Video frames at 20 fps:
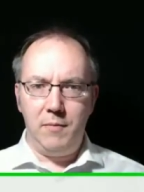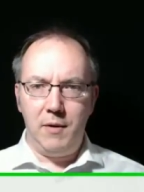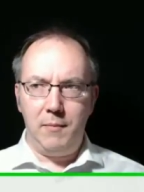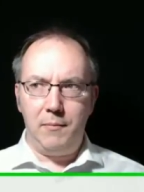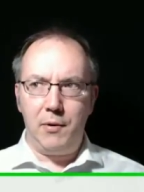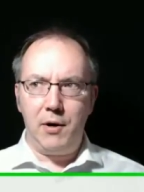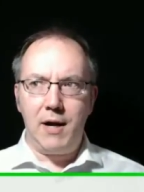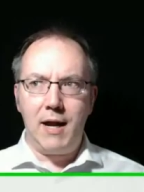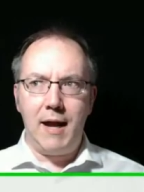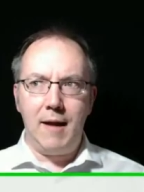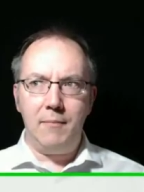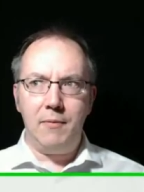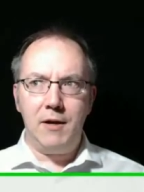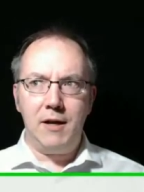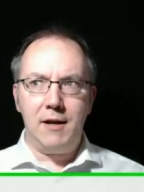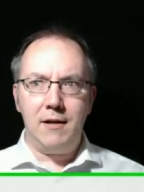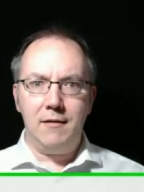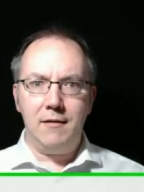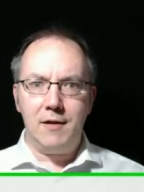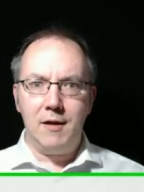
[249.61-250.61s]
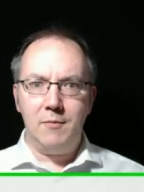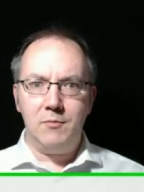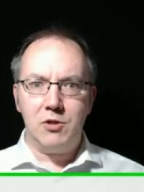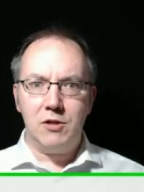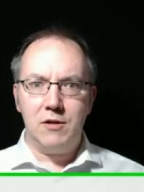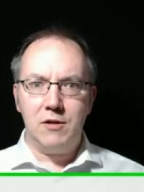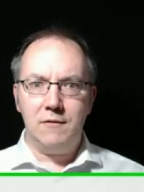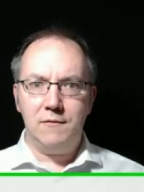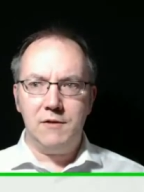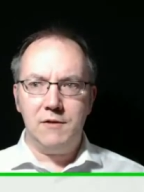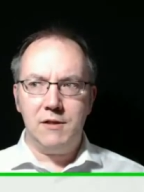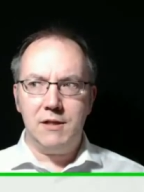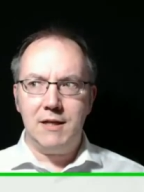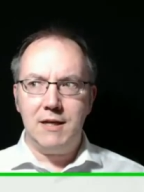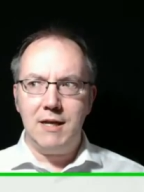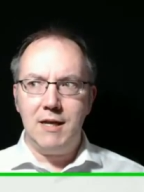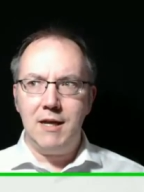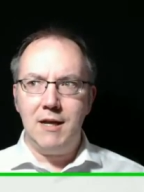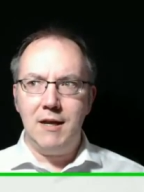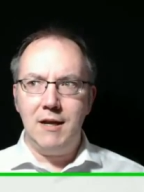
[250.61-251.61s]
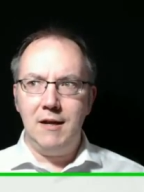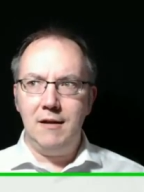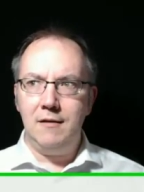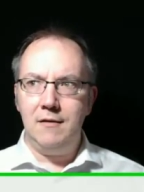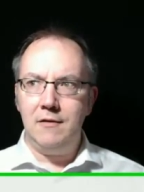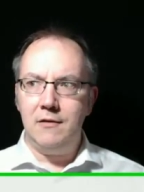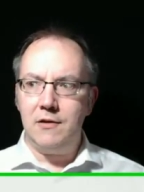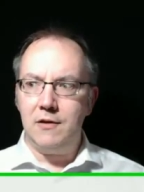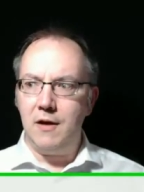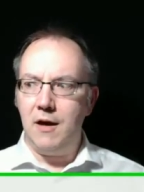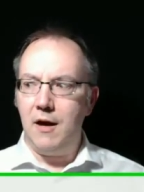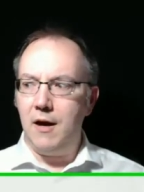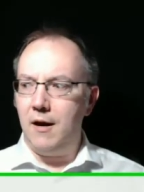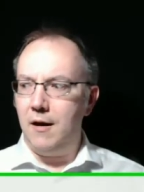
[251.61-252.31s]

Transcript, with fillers: But per capita consumption of tea is